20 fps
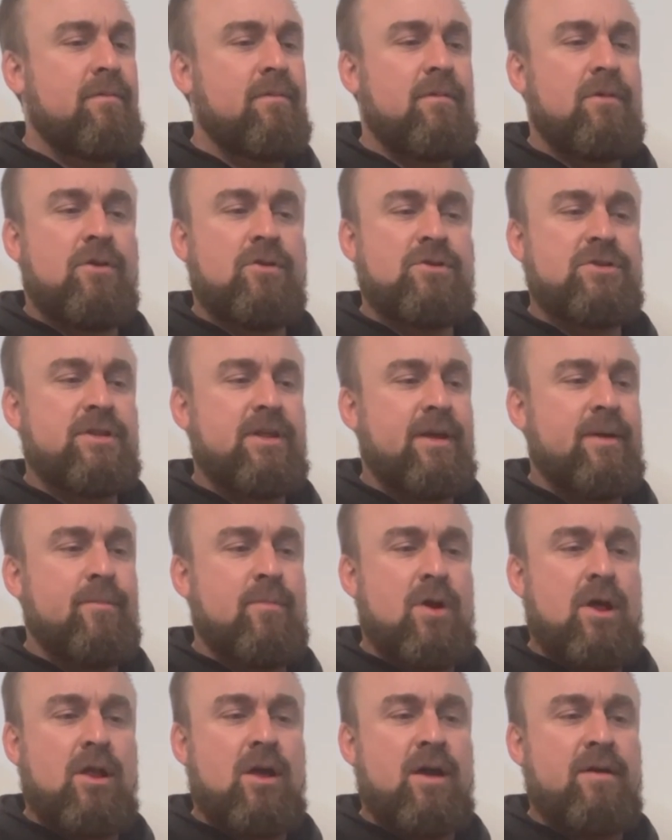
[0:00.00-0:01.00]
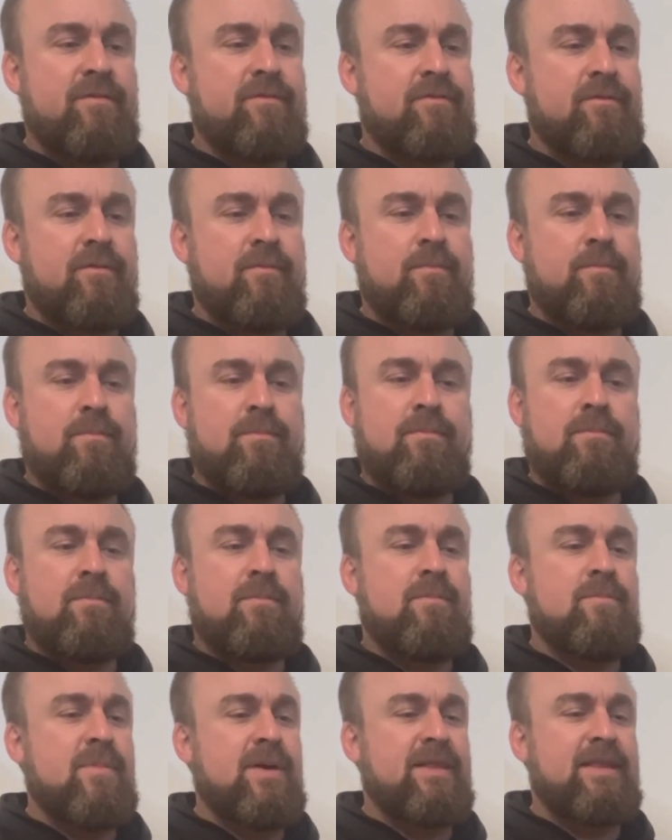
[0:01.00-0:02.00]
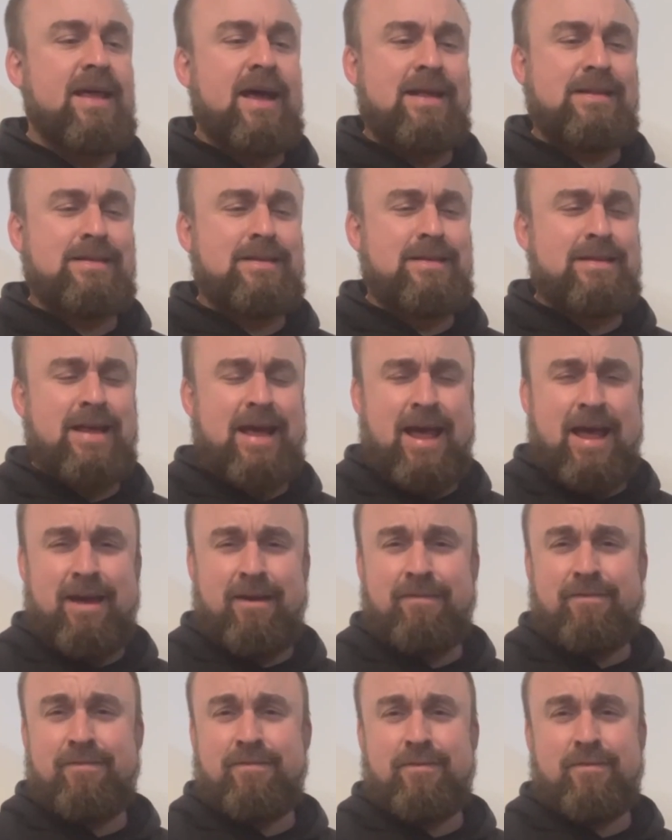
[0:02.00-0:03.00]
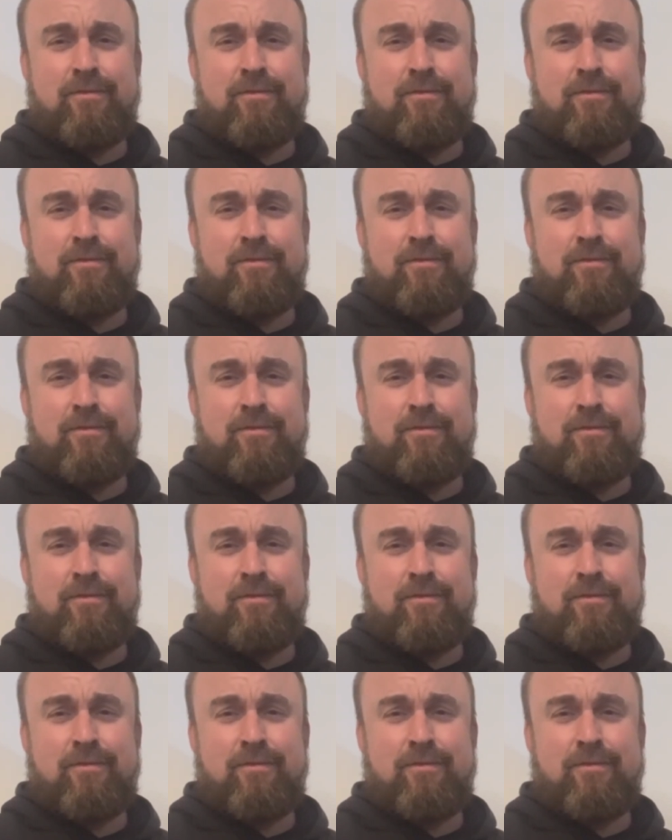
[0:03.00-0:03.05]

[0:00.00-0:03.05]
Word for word: used it in my life through my dad's death,